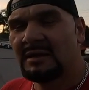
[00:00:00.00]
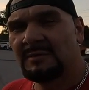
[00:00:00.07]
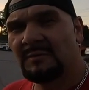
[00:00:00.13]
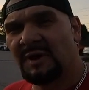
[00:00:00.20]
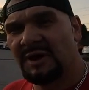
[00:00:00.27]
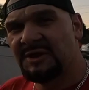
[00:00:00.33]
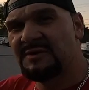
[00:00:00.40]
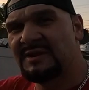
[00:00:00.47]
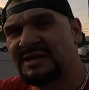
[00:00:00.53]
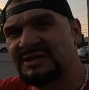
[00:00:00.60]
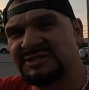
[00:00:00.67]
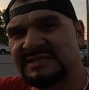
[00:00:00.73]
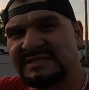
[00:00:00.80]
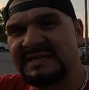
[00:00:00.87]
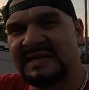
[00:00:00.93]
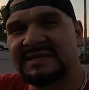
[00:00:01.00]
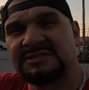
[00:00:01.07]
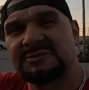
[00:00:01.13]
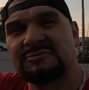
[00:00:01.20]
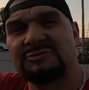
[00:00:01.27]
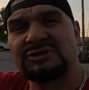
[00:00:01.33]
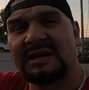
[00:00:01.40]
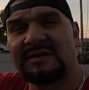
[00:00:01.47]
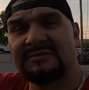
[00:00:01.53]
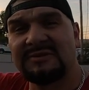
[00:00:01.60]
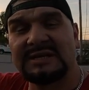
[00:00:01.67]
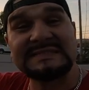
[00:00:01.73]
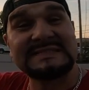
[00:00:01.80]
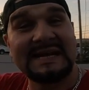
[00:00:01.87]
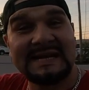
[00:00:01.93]
where you can just take a screwdriver
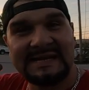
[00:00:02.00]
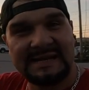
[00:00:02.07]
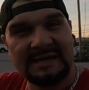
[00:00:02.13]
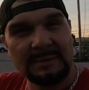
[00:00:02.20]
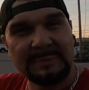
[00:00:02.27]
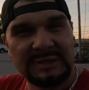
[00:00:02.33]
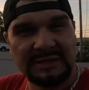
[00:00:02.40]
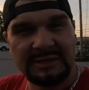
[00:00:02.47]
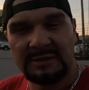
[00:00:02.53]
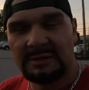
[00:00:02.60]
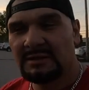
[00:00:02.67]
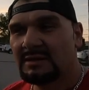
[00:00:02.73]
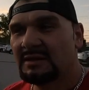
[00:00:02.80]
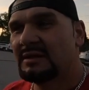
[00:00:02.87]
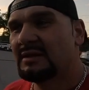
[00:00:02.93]
and tighten it up a little.